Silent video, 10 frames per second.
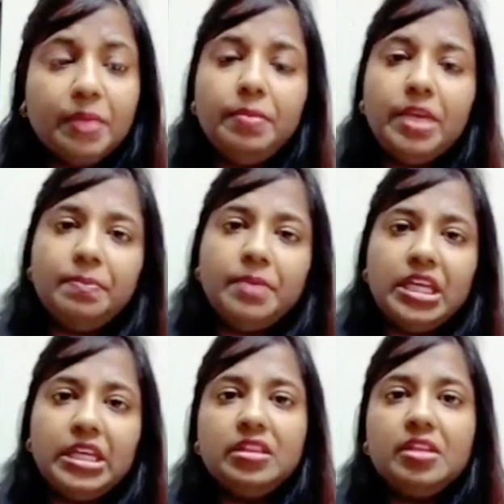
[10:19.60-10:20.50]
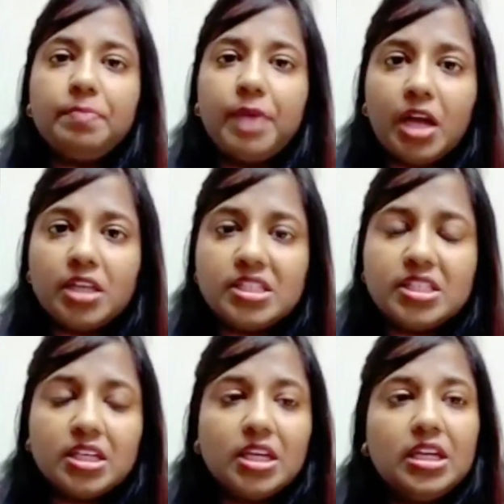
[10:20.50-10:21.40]
Maybe in the past
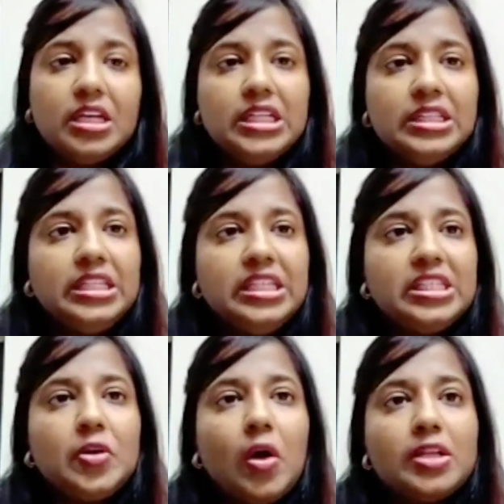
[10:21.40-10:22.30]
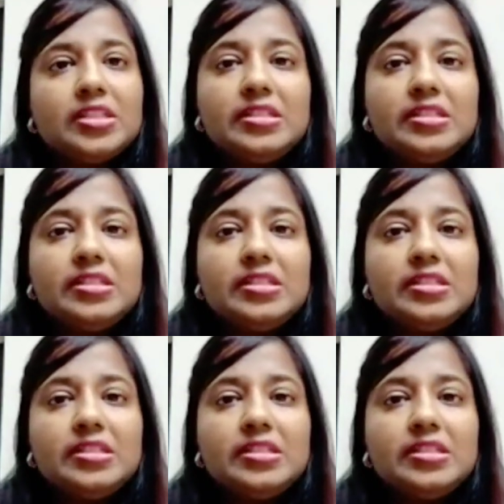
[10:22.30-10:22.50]
these cords